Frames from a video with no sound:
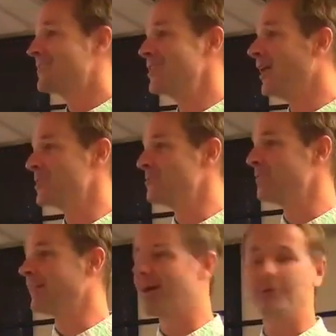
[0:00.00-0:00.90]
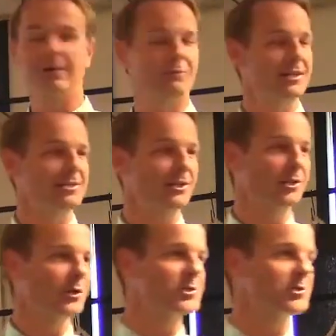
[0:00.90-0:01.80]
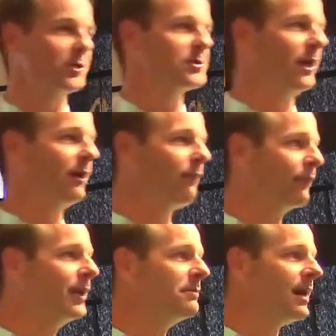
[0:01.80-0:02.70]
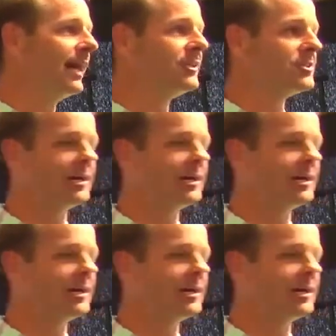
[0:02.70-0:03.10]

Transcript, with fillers: It's an awesome thing. I, I want to tell you a quick story. So, a friend of mine,